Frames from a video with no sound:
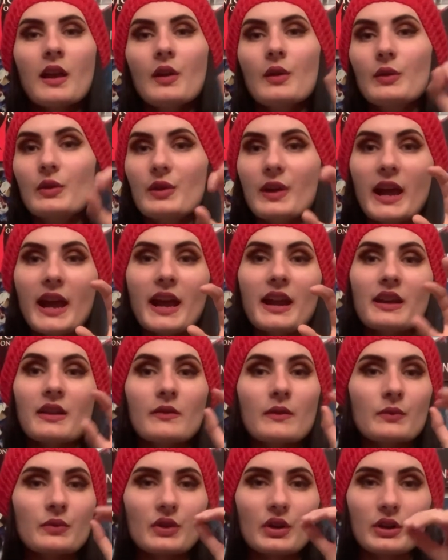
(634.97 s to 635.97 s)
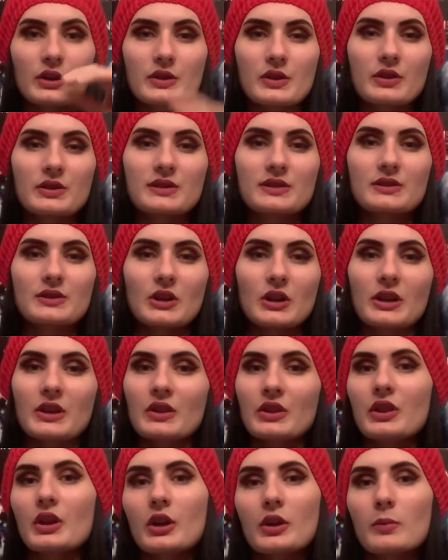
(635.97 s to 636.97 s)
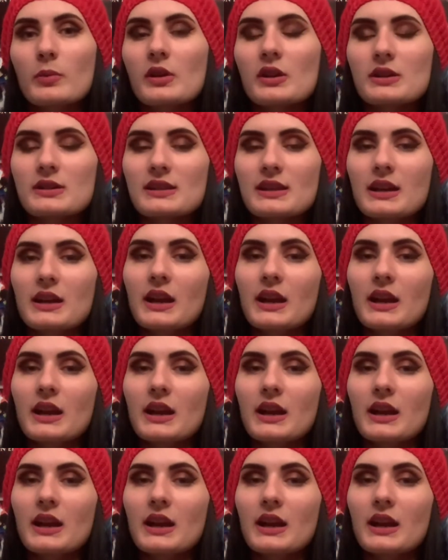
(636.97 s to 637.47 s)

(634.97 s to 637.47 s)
then and then start in third person.